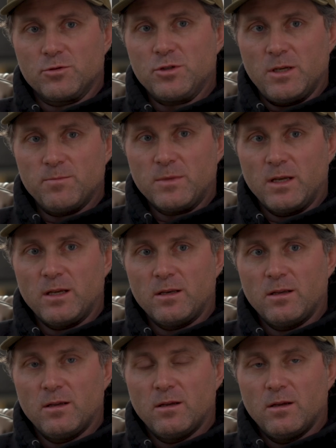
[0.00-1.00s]
Jeep
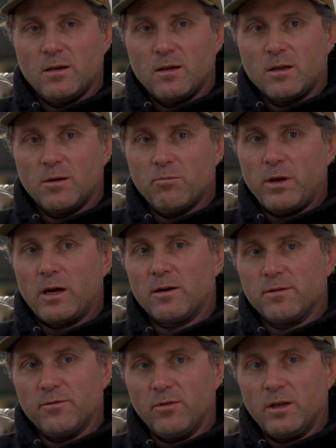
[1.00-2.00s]
did
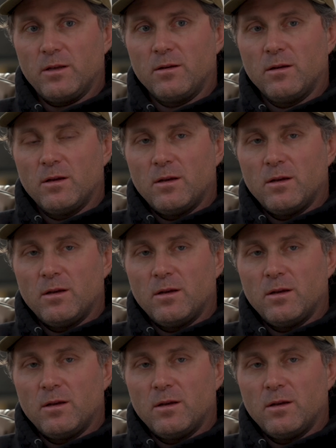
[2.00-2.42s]
comparatively.